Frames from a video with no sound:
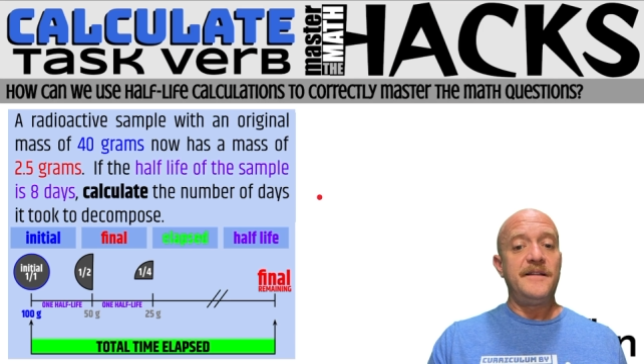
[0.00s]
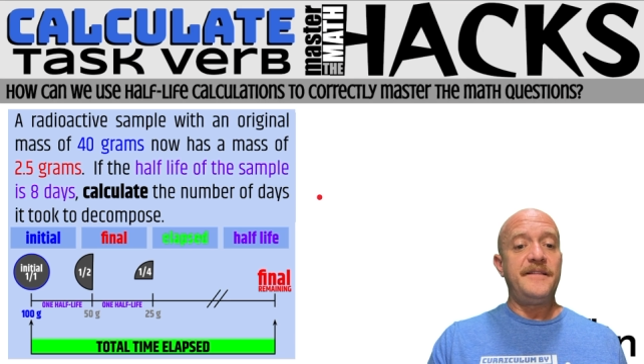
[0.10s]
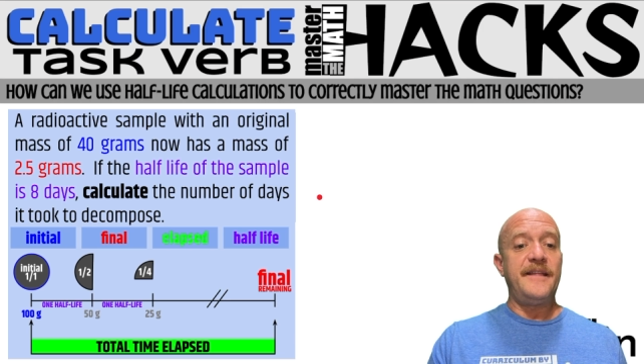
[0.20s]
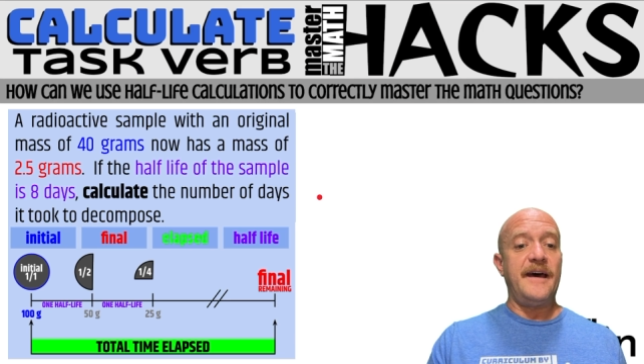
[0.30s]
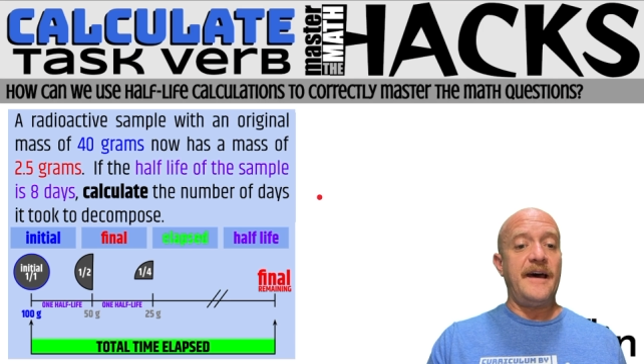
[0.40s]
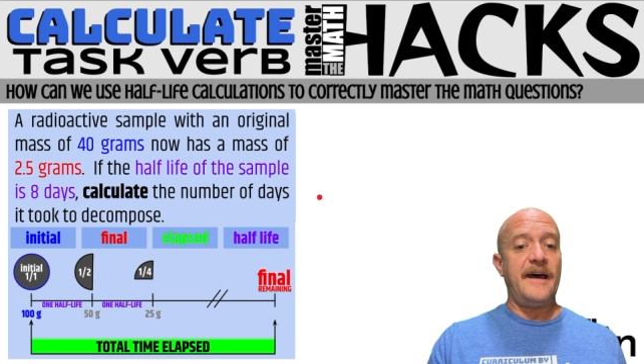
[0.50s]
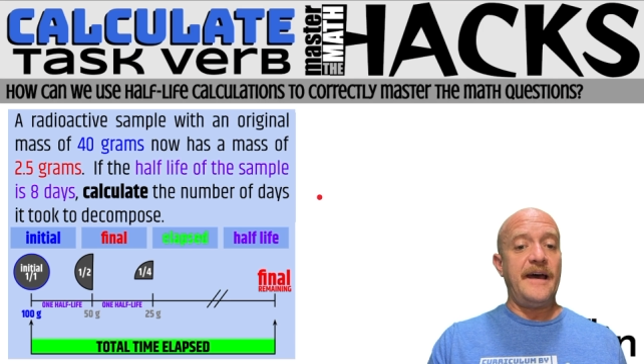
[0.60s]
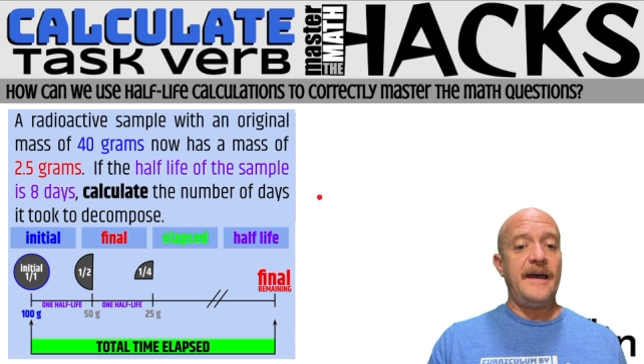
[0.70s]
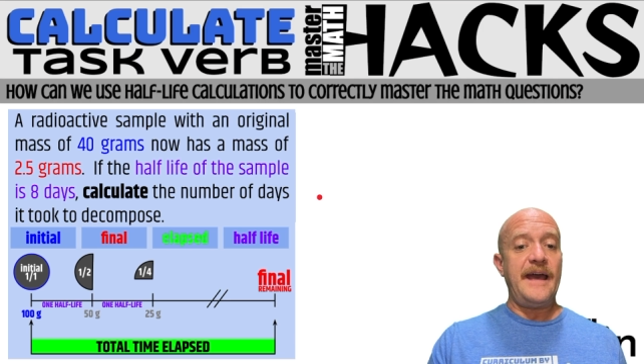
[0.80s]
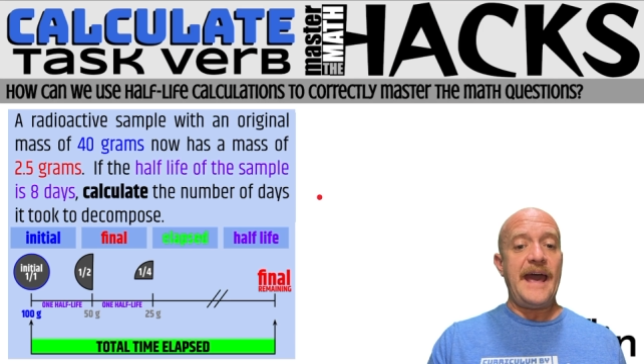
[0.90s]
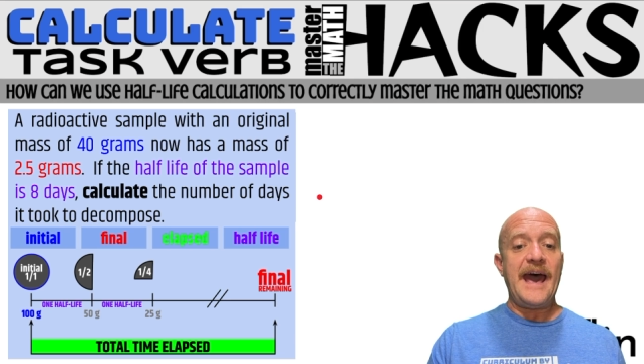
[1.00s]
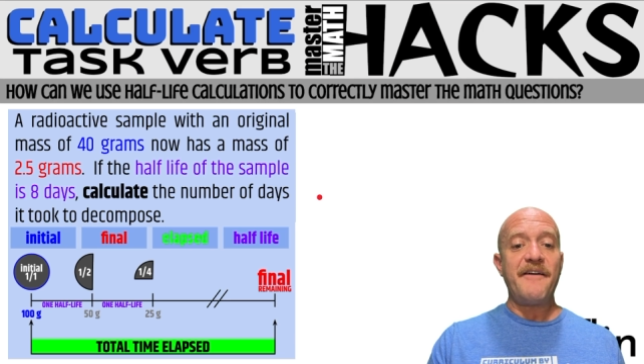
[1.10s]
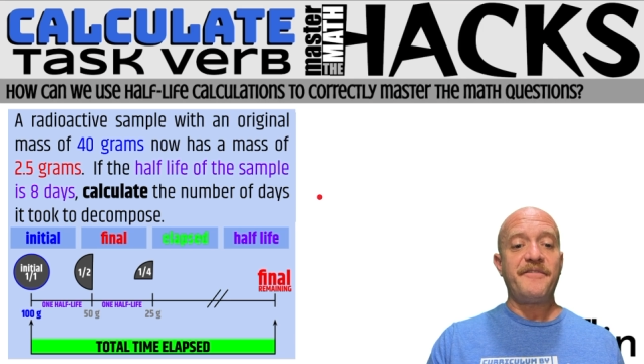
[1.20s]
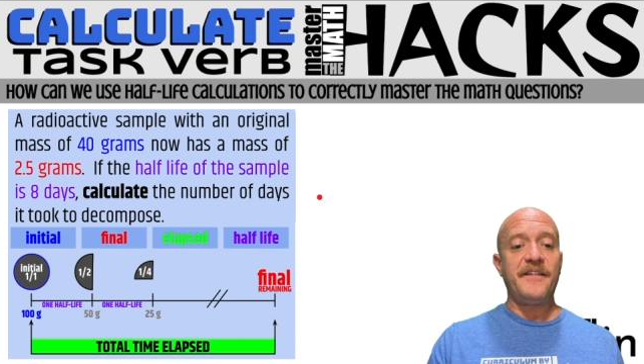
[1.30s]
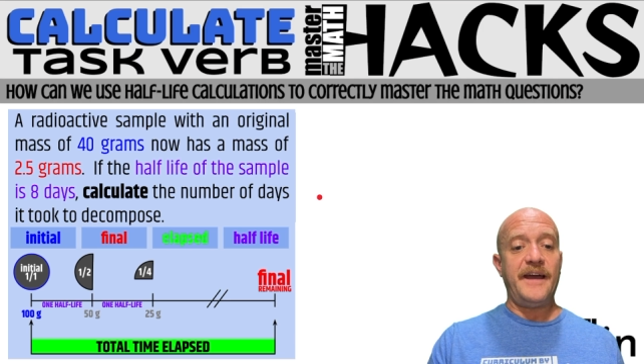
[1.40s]
The
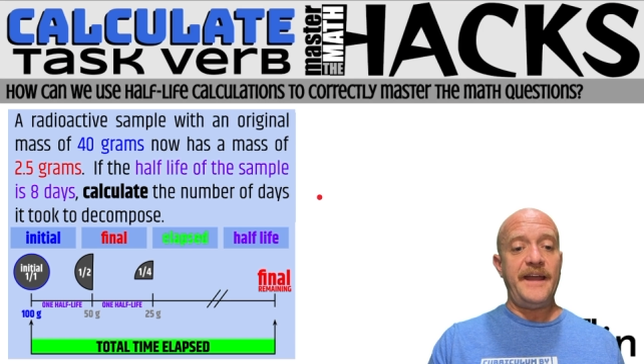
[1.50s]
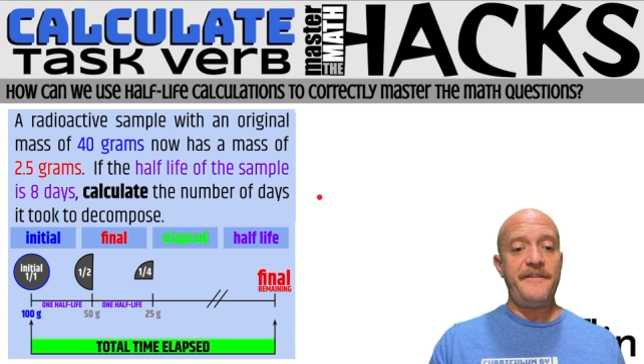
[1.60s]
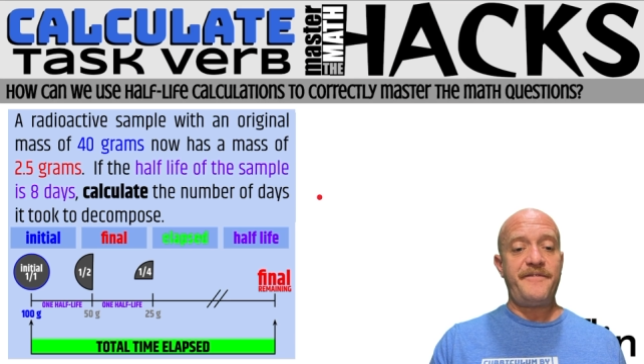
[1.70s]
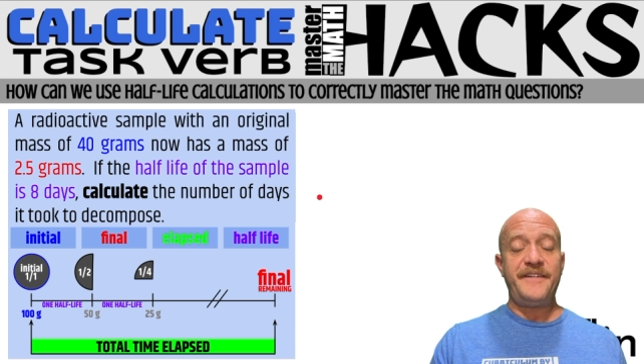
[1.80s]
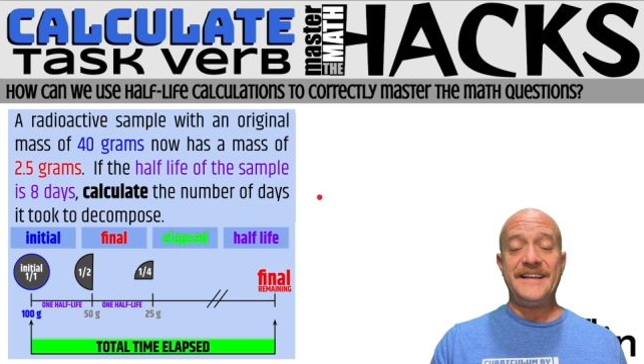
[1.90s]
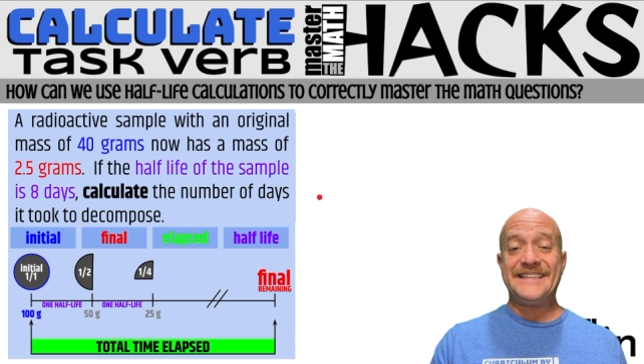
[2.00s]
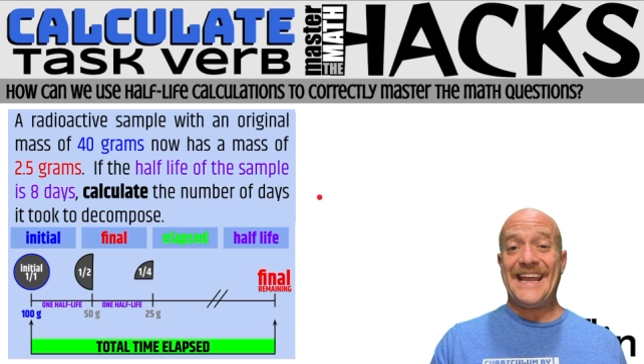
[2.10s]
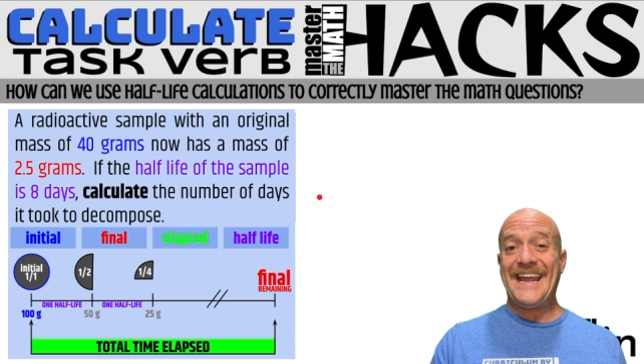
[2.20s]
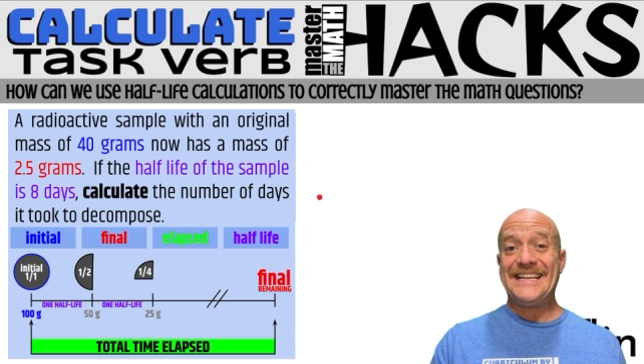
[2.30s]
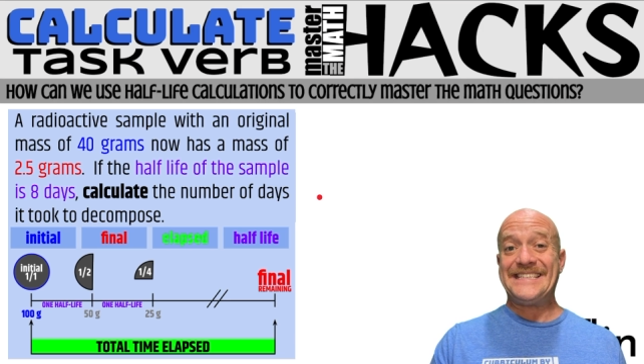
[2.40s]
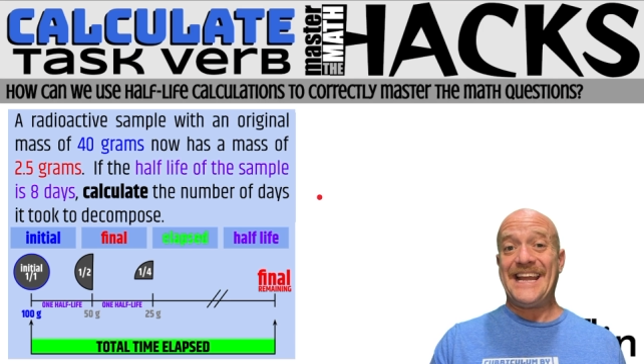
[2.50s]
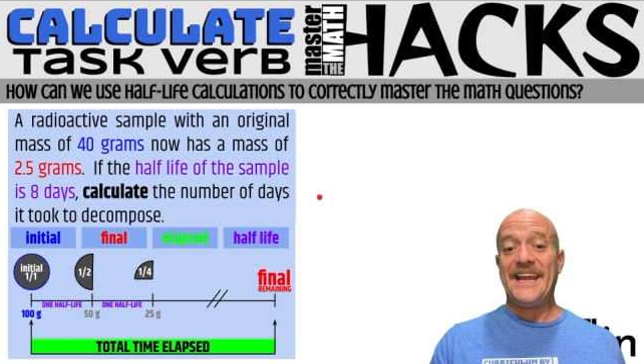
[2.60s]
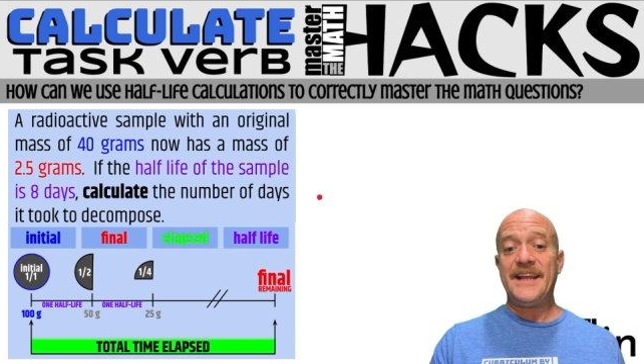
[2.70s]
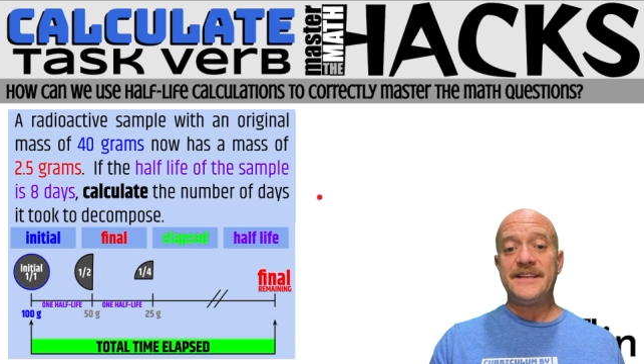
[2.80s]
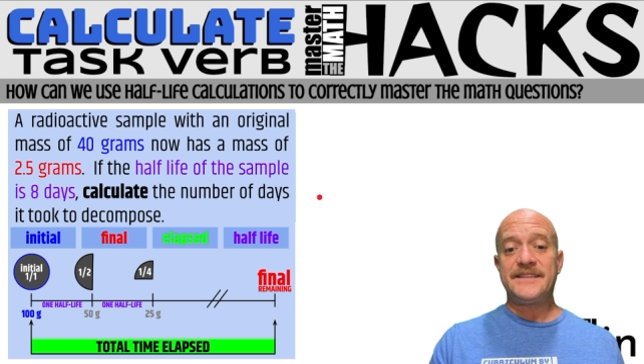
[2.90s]
half-life is 8
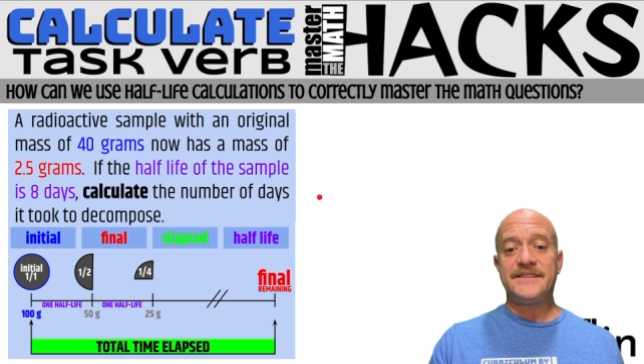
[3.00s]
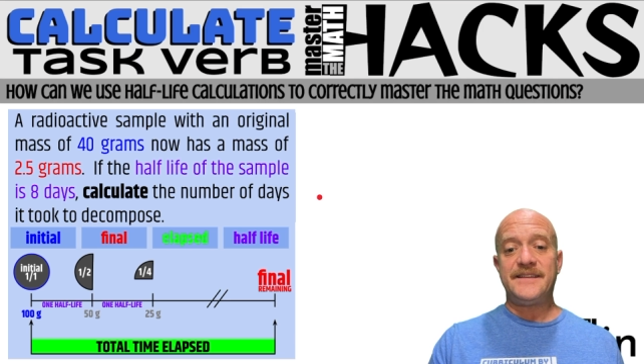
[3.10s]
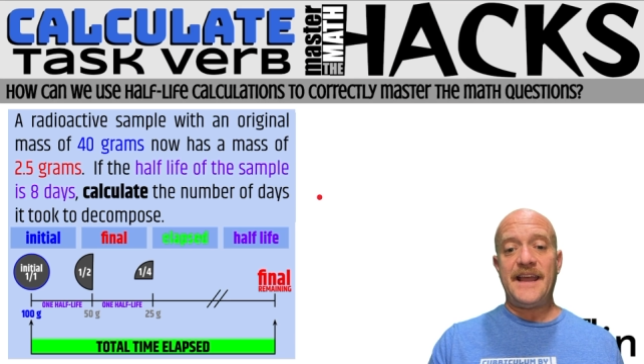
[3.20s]
days,